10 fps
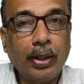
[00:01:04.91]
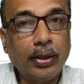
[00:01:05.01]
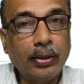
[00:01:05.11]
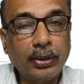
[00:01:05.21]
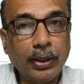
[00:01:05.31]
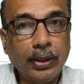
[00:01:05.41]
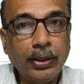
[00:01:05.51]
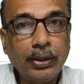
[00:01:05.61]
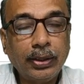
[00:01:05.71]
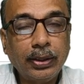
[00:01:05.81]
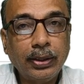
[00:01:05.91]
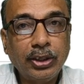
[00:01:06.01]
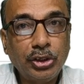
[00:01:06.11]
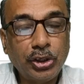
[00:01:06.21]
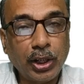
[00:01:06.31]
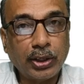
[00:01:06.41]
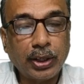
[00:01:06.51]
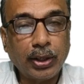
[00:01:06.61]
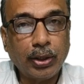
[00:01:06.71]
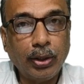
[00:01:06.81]
other things, checks
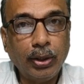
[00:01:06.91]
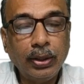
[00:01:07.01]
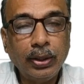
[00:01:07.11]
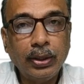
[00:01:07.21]
and all